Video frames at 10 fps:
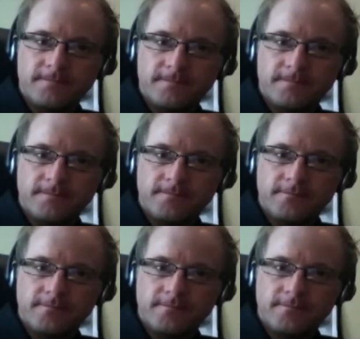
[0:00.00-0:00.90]

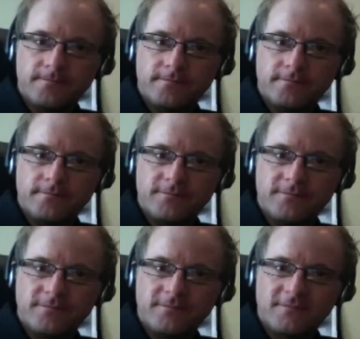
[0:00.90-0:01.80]

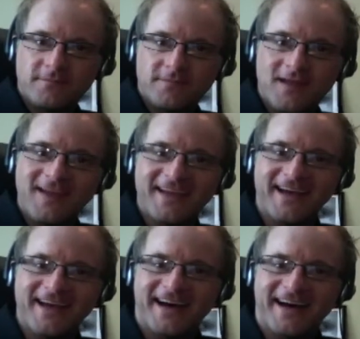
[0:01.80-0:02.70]

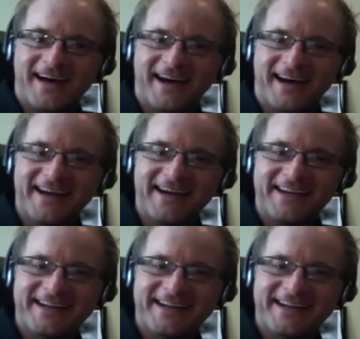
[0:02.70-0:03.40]
(not speaking)